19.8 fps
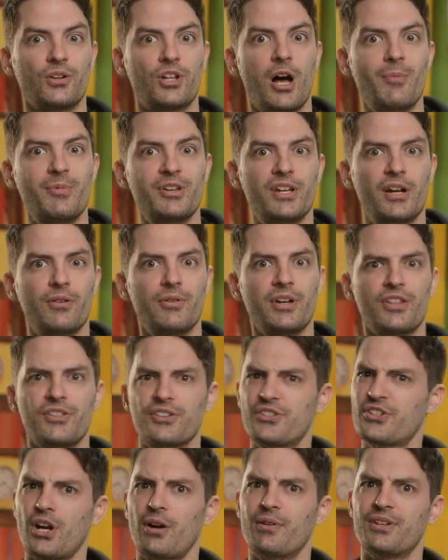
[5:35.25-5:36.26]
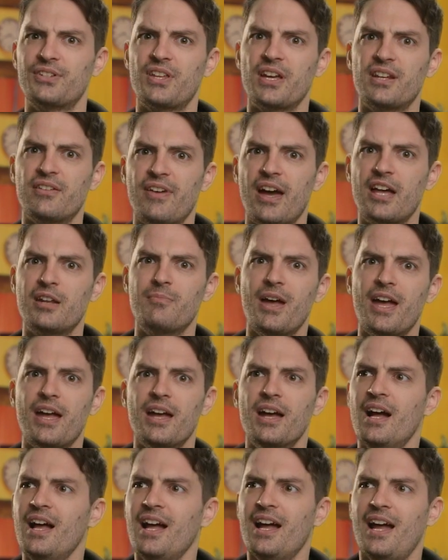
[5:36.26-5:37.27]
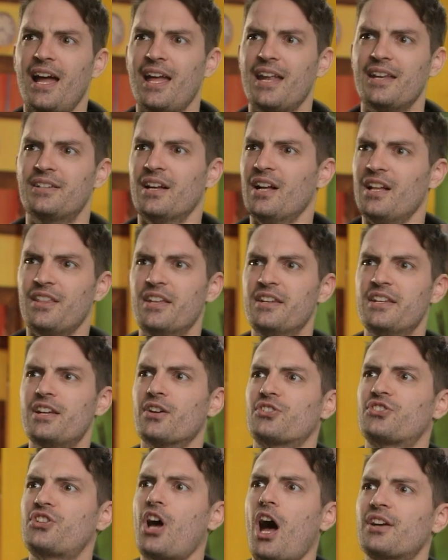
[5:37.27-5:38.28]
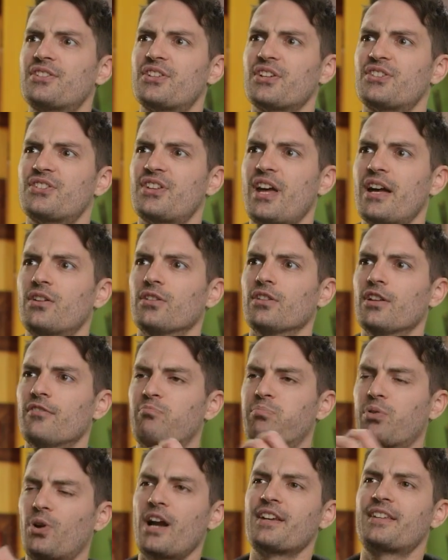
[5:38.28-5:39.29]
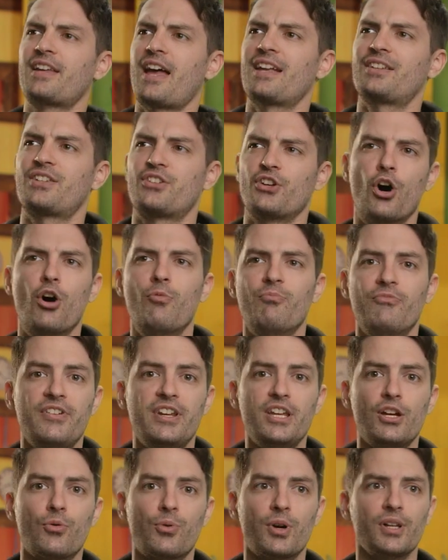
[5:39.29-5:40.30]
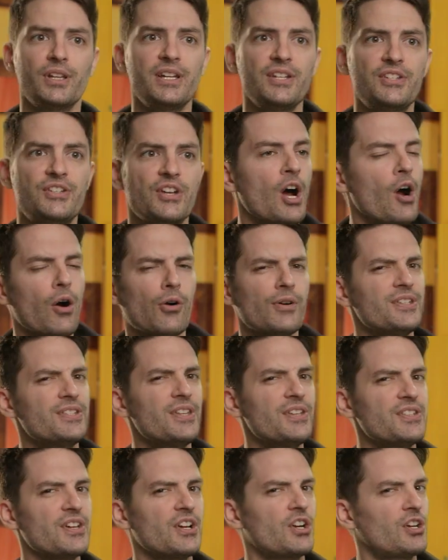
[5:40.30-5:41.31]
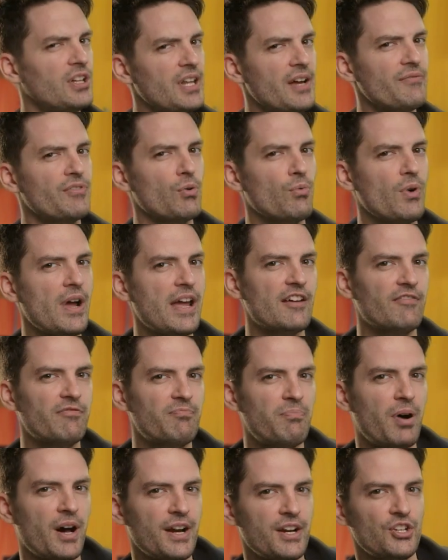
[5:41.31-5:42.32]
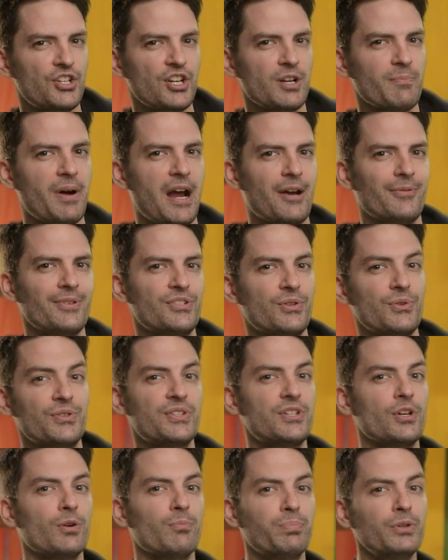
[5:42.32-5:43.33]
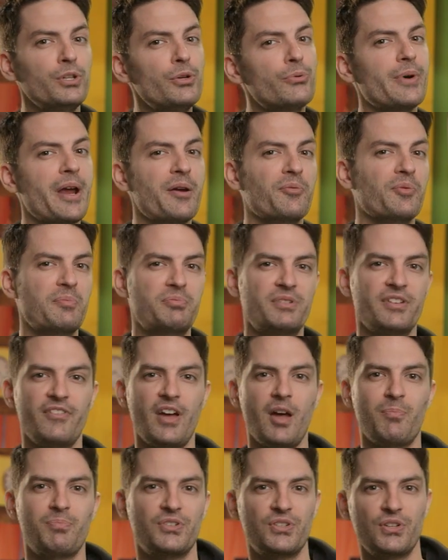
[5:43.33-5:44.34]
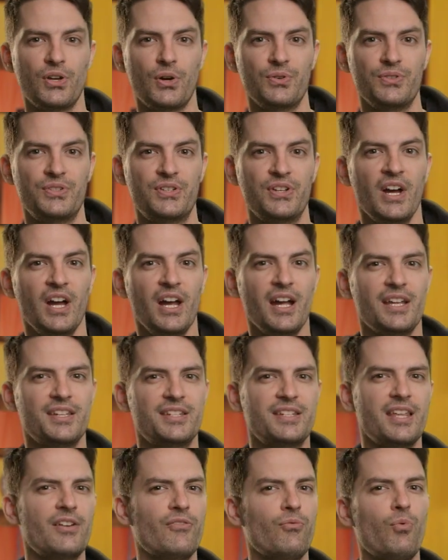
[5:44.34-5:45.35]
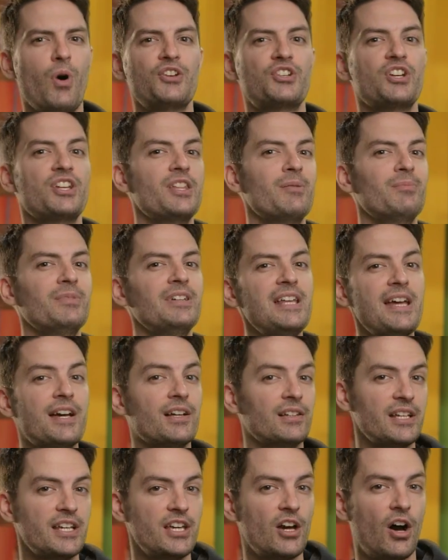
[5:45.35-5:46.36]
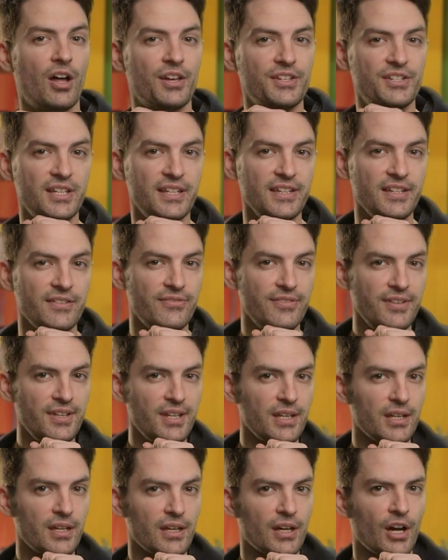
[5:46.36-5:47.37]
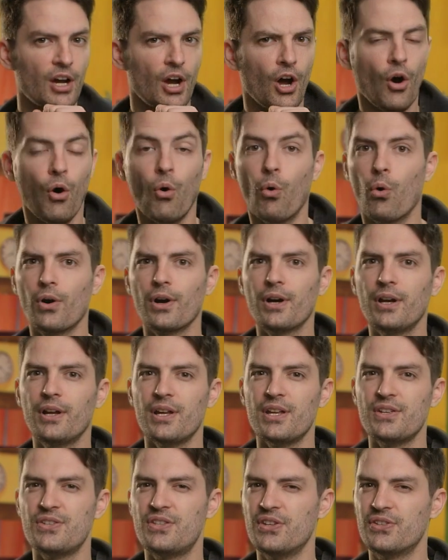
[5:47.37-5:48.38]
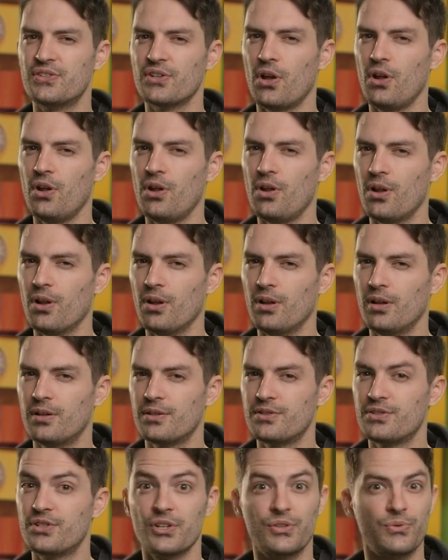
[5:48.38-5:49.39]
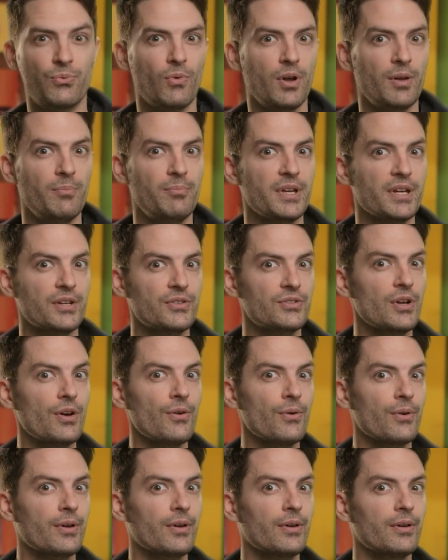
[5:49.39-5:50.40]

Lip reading: commentary on the sorry state of anime and the near toxic cycle of broadcast to home video release, or is this a clever way of punishing pirates who steal Blu-ray rips of episodes instead of watching them legally on TV? Or is this all just one big joke?